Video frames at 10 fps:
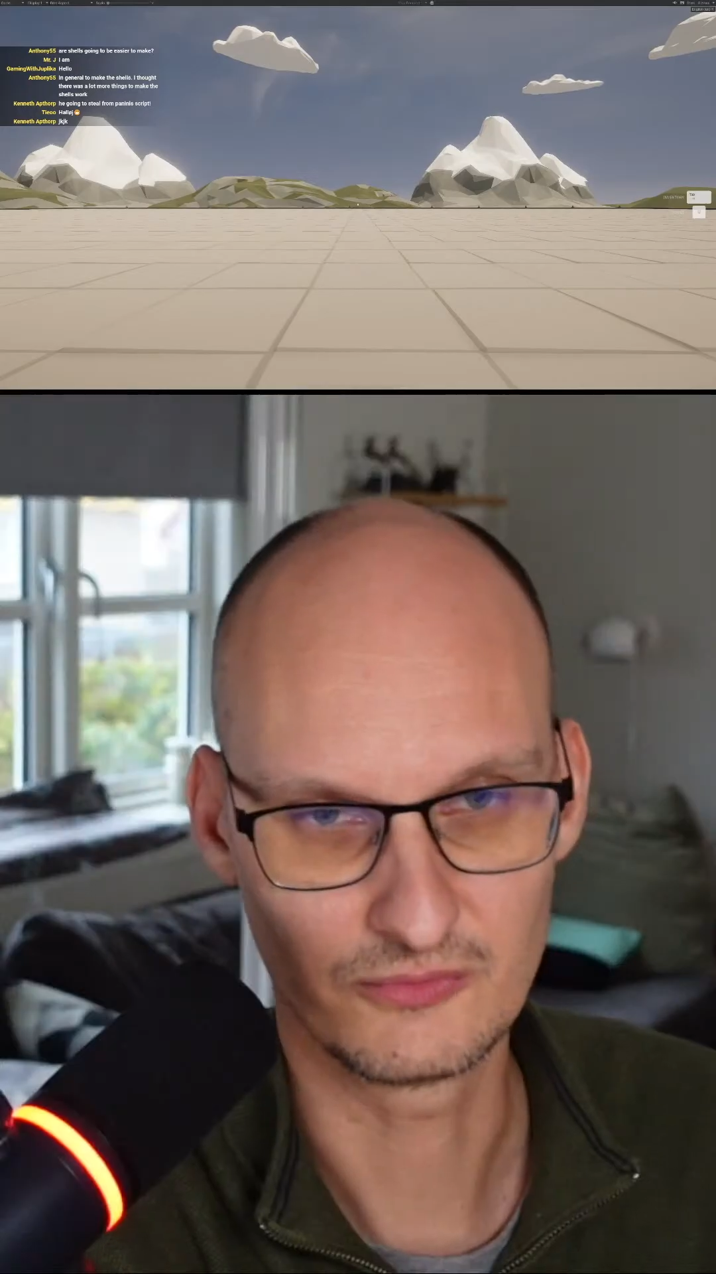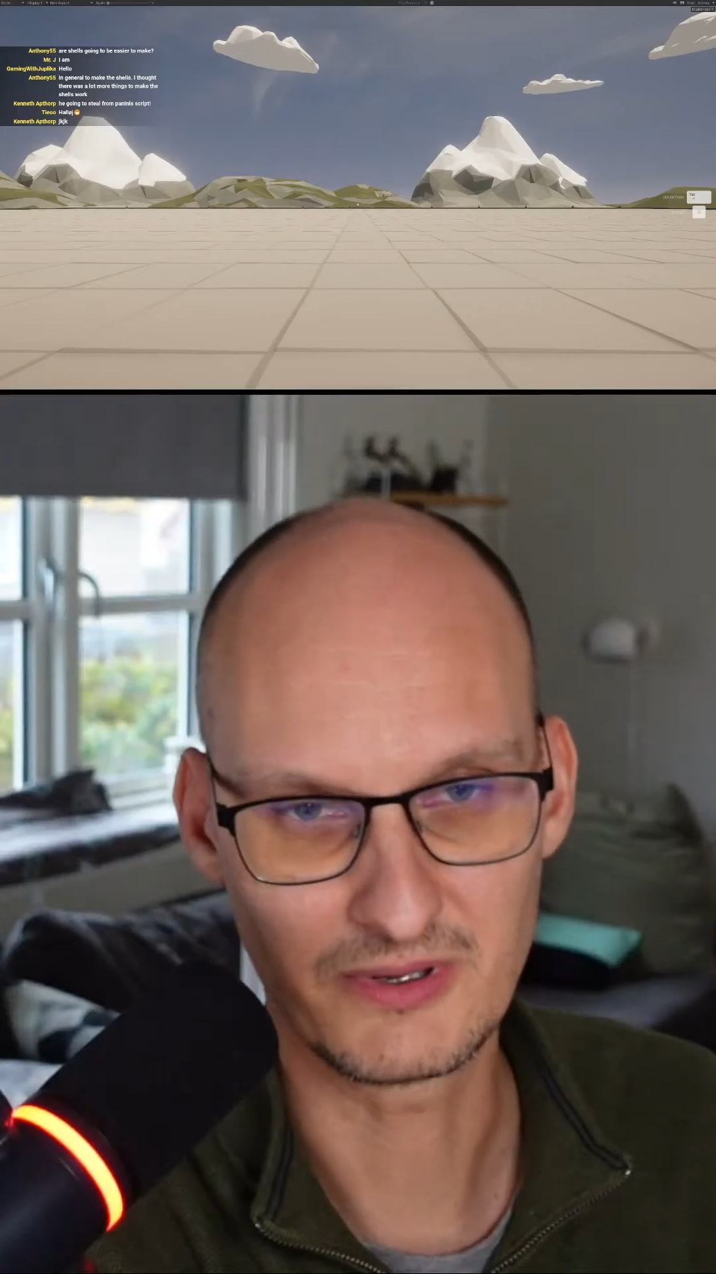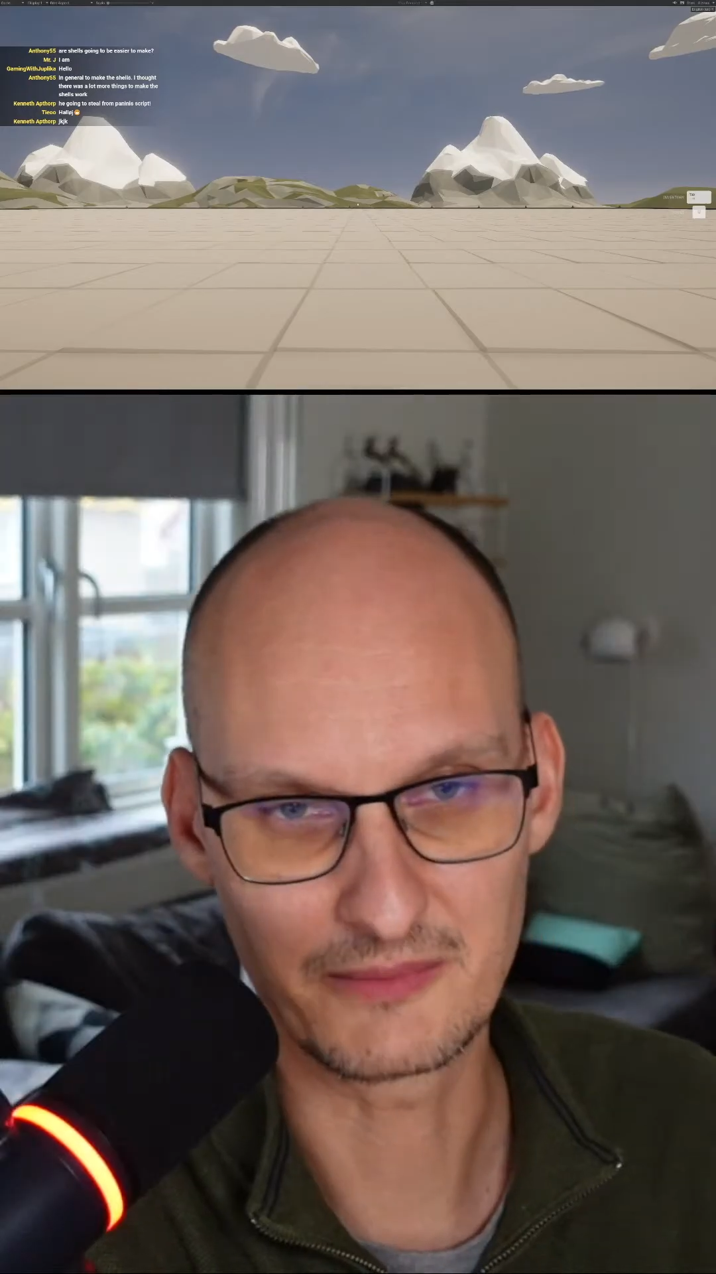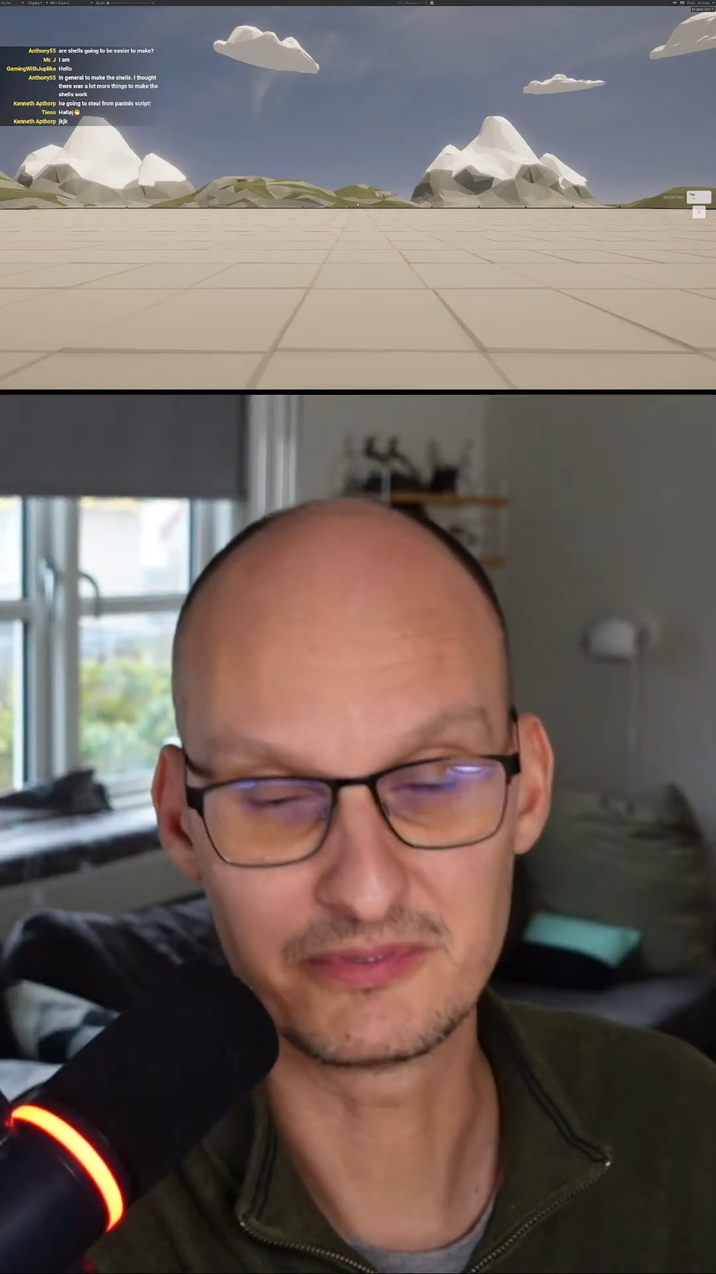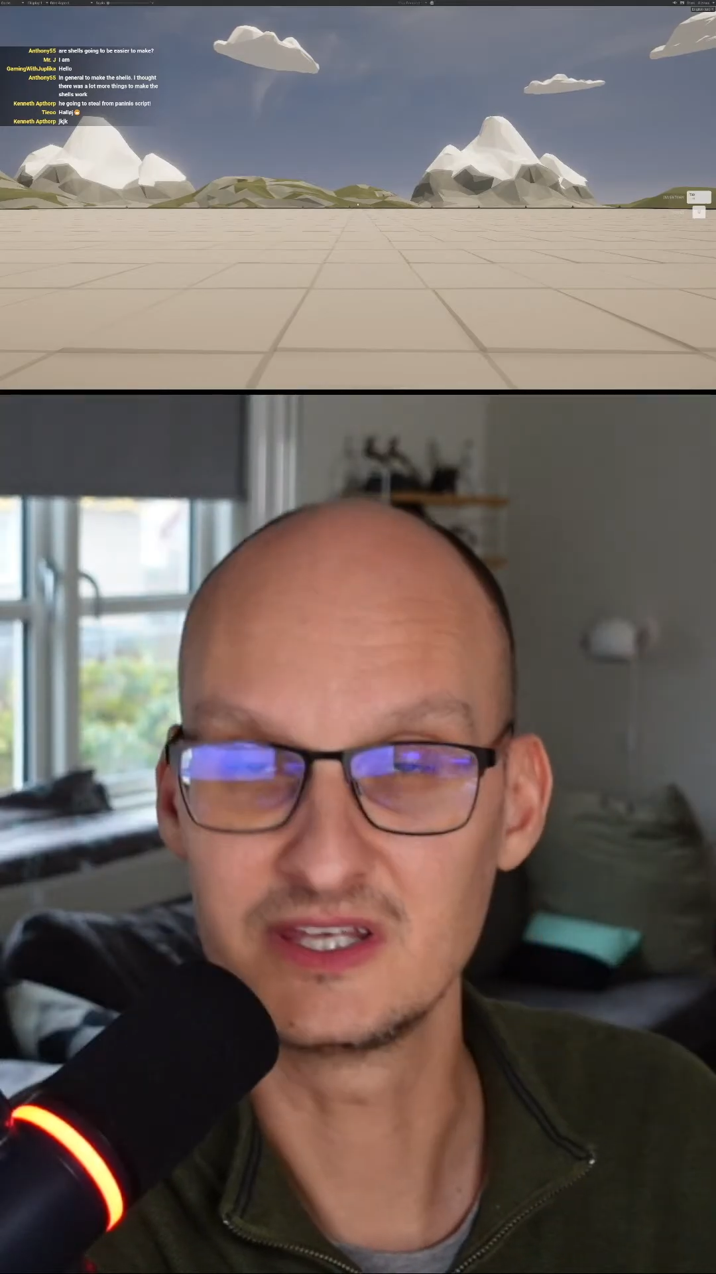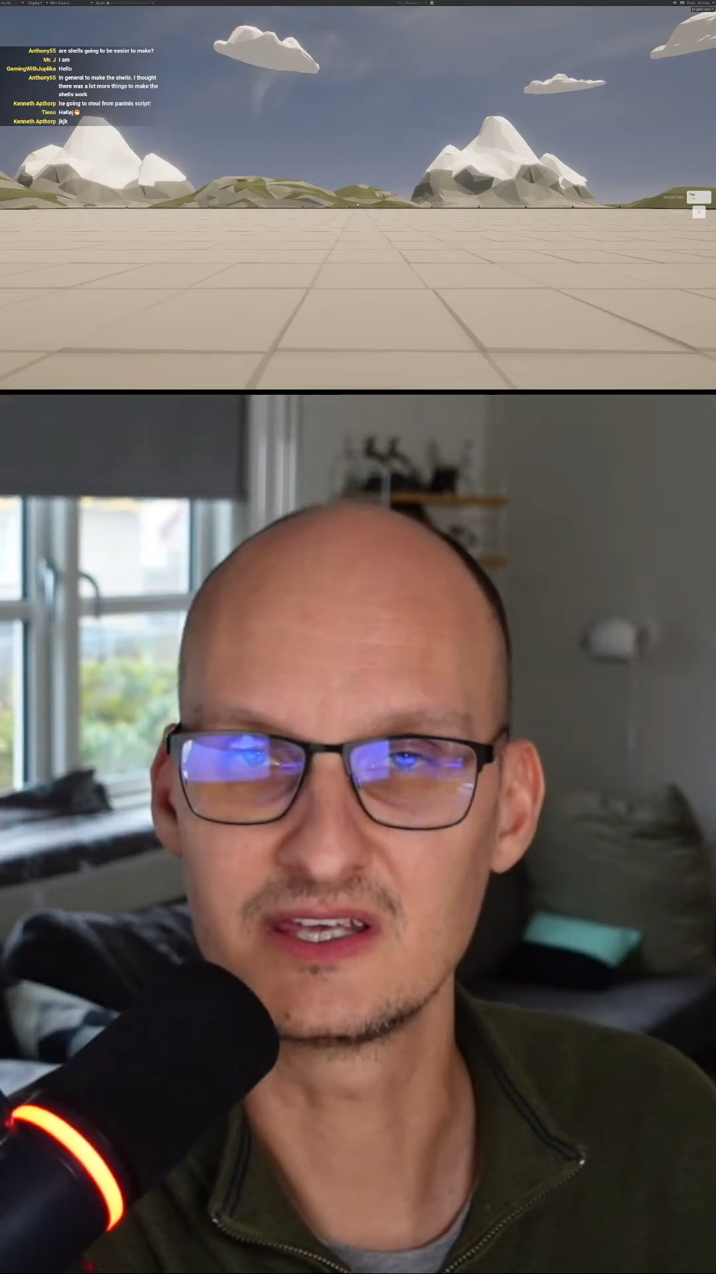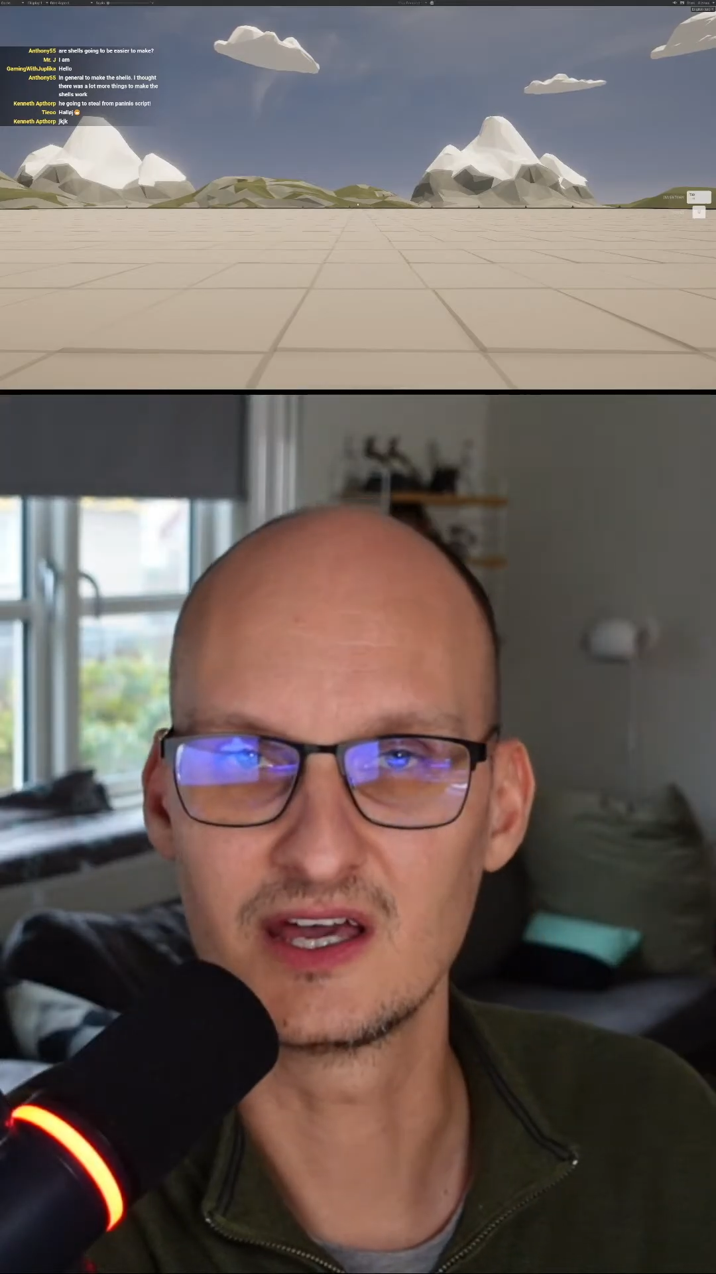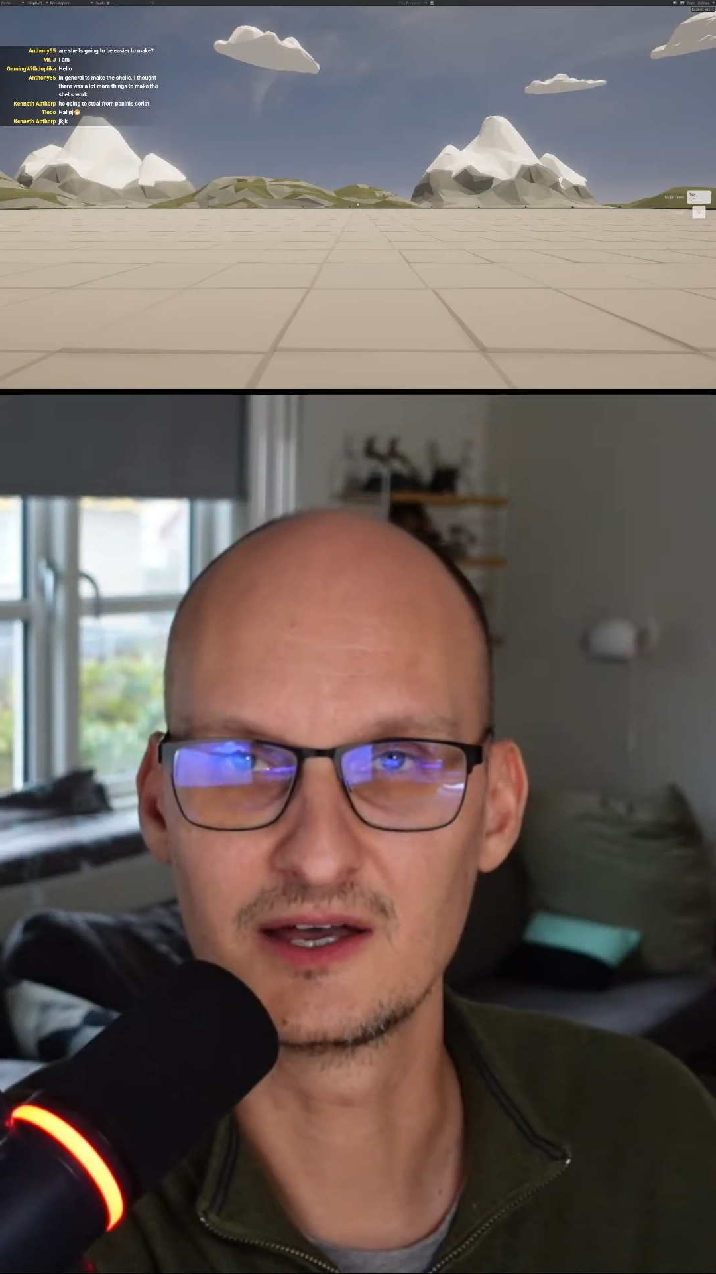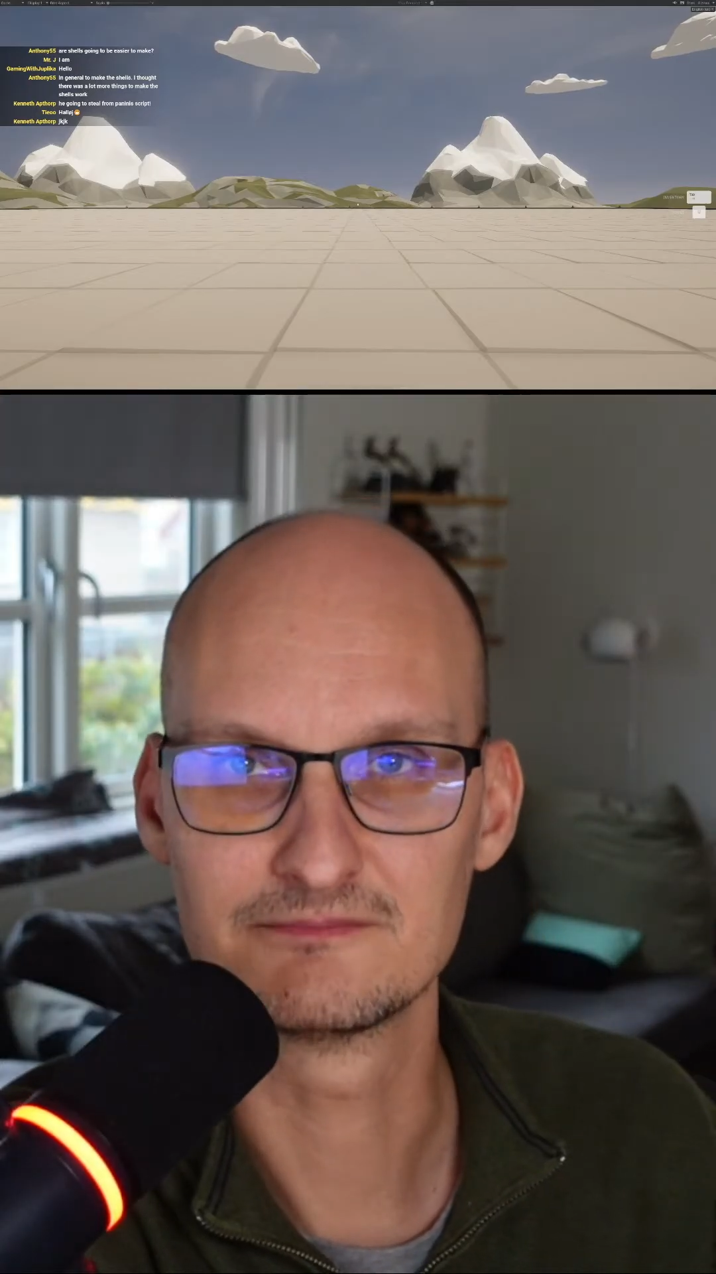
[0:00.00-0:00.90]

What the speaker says: by being